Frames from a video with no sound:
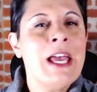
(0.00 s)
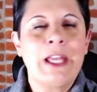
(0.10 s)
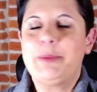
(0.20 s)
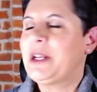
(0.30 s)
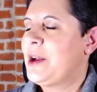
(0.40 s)

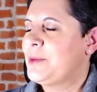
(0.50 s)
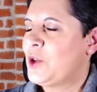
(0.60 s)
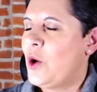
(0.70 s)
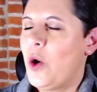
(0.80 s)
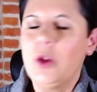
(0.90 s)
it
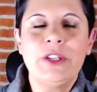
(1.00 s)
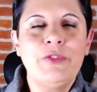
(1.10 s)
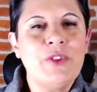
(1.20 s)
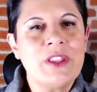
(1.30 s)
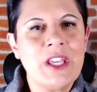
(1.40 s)
becomes a whole
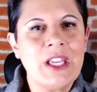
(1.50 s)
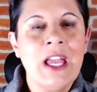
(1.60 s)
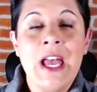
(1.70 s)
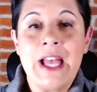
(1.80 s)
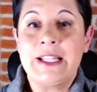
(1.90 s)
different
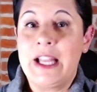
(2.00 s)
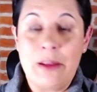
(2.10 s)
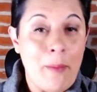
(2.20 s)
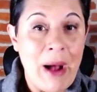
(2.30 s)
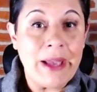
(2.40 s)
thing, and
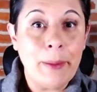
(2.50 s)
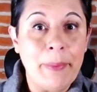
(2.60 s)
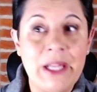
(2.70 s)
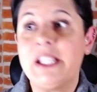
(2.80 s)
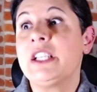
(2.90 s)
then my
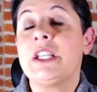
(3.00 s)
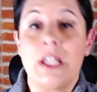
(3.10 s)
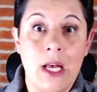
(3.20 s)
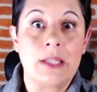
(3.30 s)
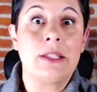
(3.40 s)
opinion
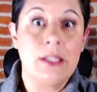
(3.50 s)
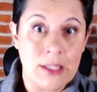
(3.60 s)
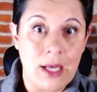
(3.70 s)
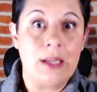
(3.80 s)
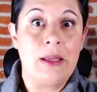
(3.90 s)
does
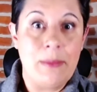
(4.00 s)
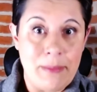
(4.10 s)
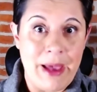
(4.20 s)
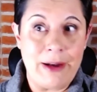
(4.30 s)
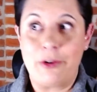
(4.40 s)
not
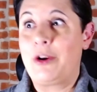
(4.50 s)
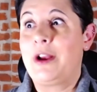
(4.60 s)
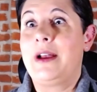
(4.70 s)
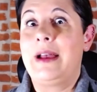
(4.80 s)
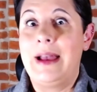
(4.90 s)
matter
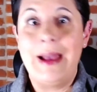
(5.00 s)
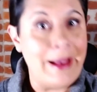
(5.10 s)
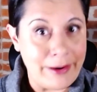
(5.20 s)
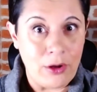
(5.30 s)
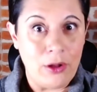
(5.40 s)

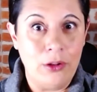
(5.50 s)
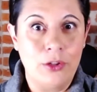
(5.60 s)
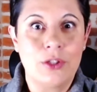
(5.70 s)
at all.